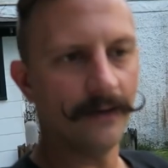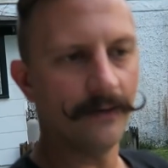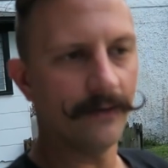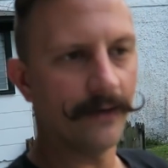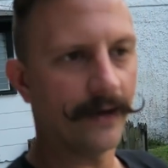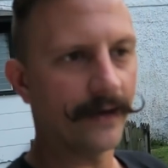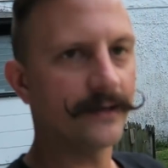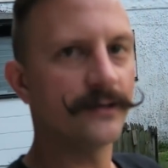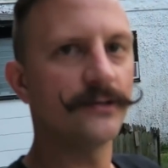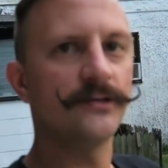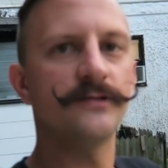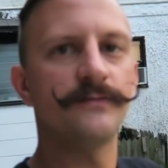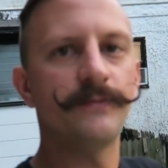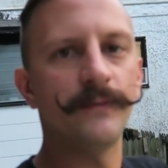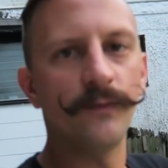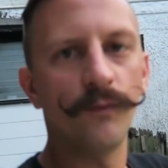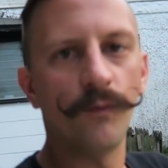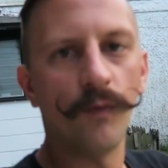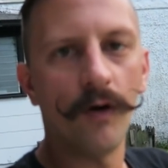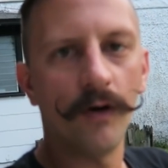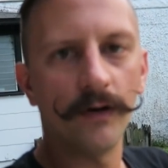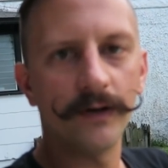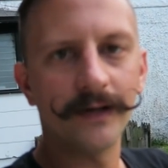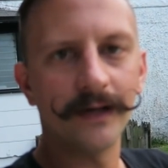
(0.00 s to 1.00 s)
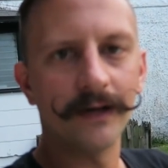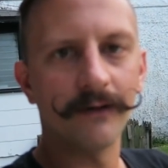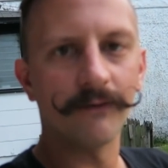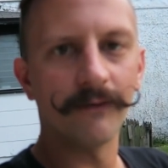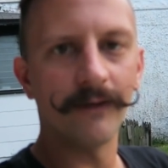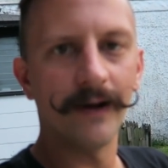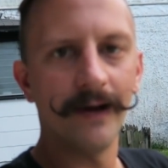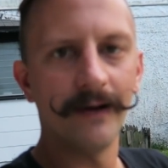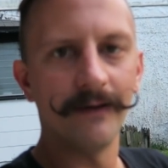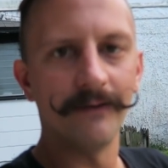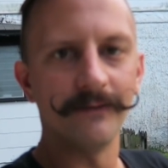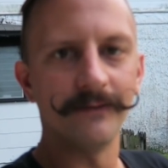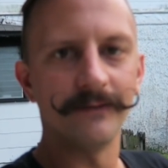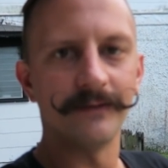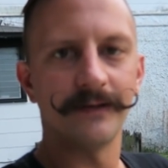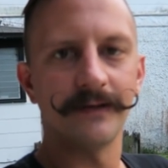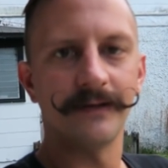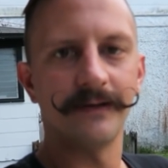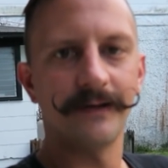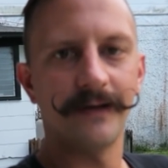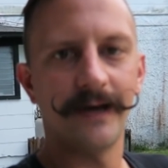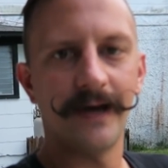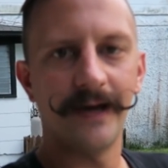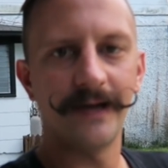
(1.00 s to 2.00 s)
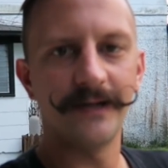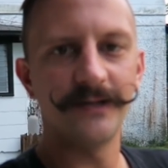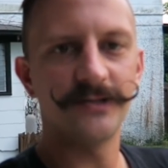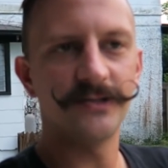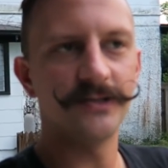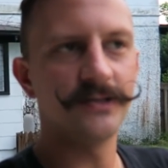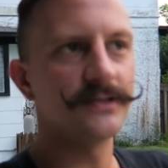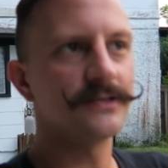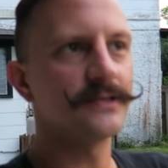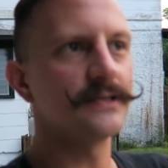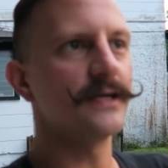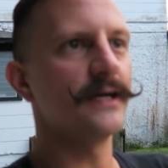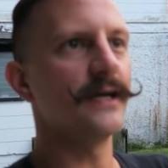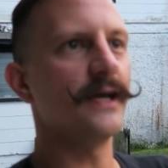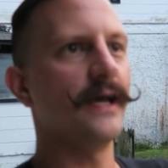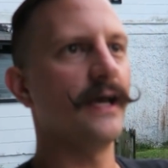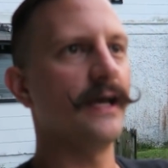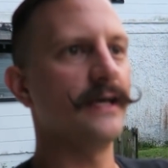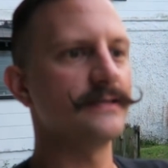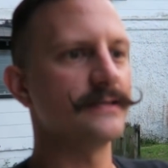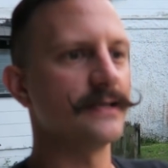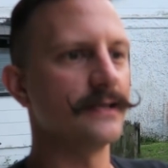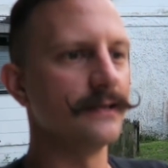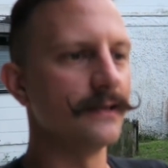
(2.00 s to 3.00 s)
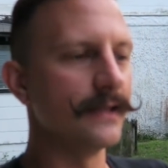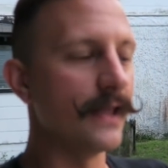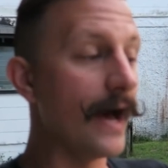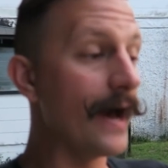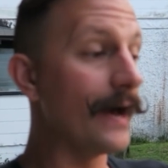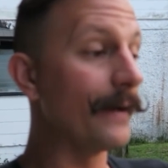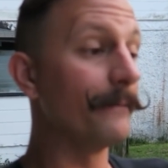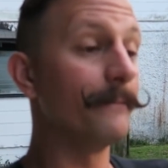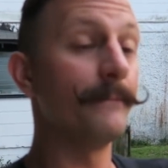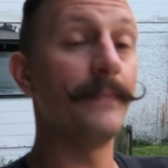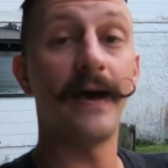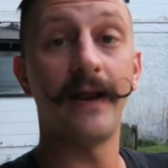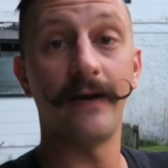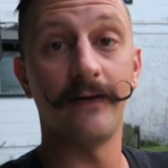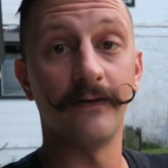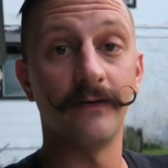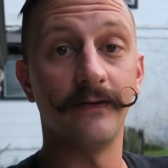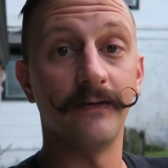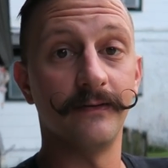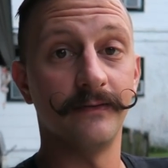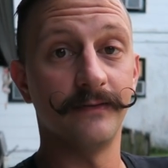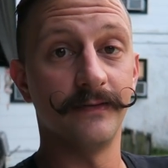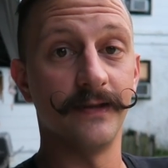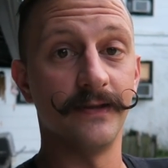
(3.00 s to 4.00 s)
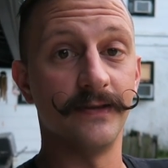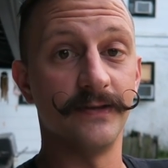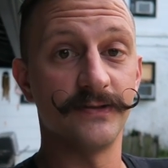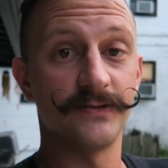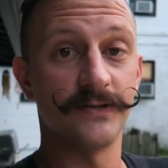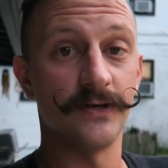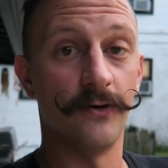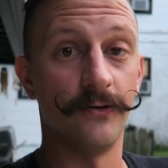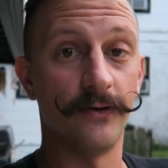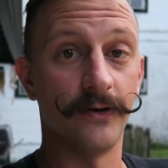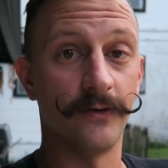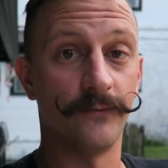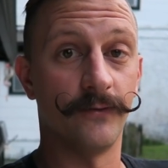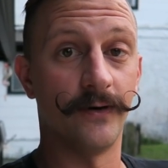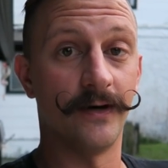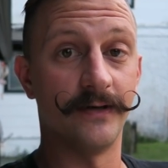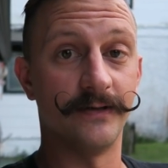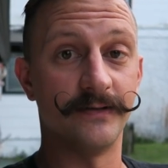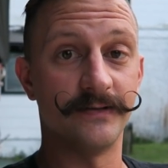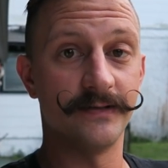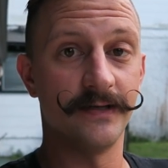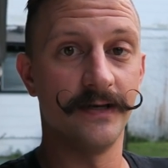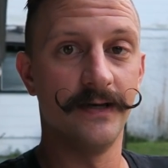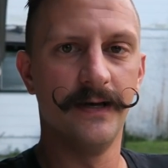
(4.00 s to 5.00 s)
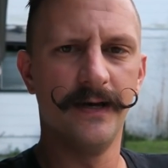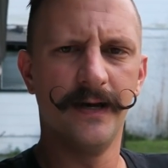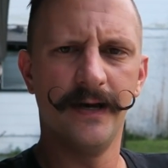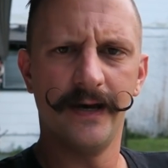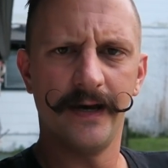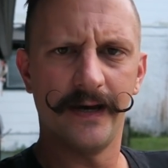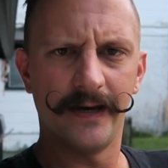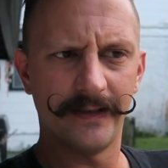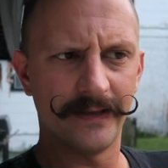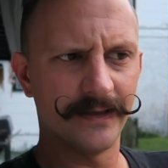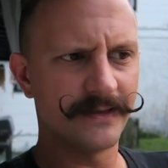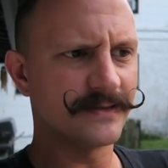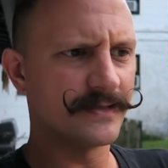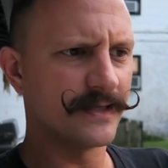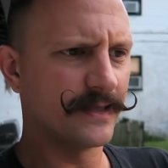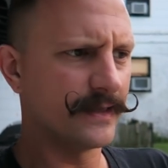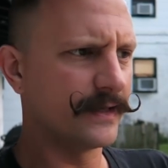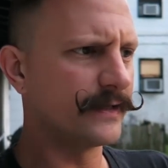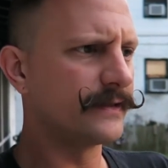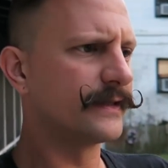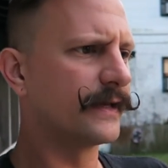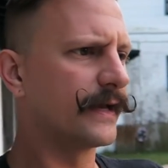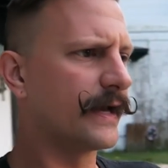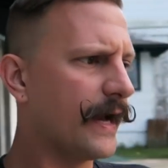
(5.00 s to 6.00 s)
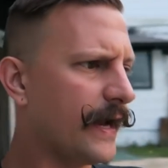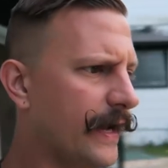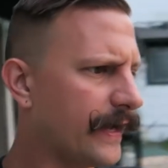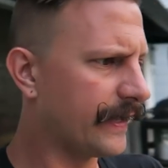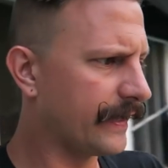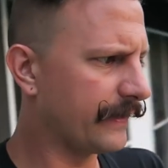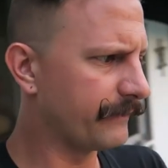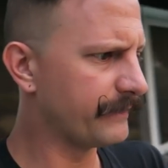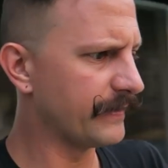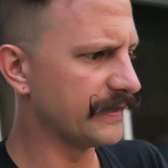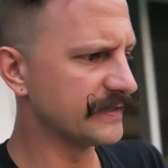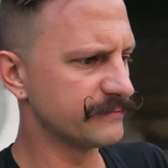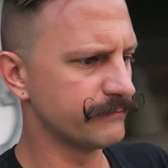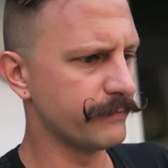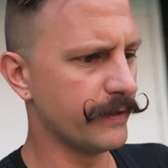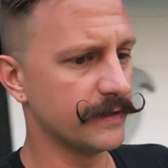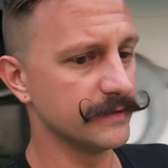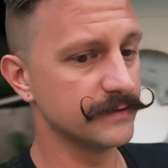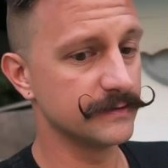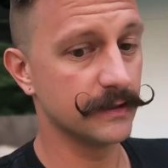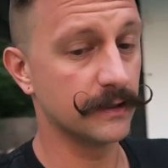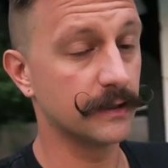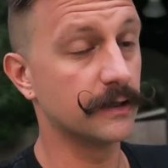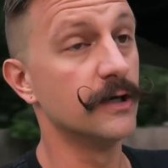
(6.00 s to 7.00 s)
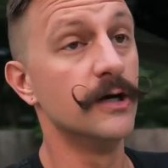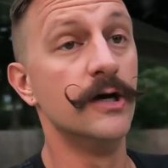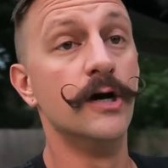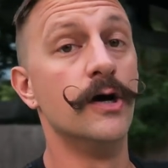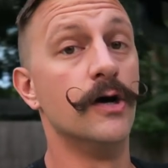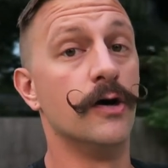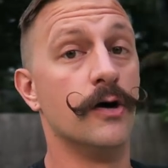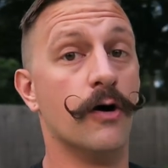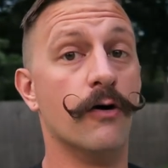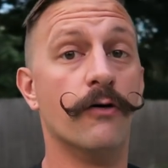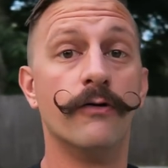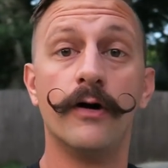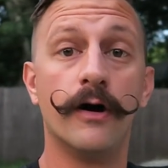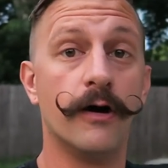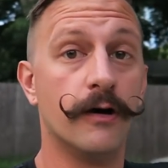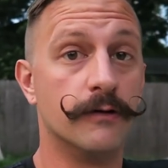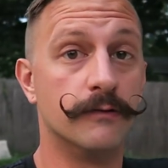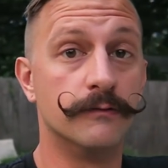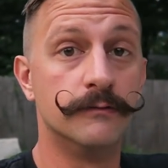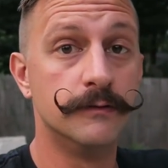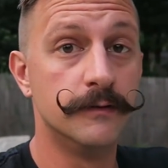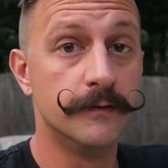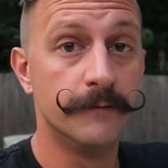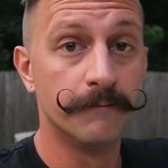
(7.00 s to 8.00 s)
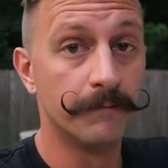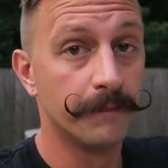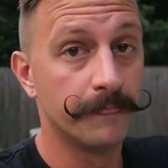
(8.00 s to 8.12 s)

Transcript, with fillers: I don't know, I could just be walking around and it's just, it's a lot better than the Sony was. And that's the thing, the guy at Best Buy is like, oh no,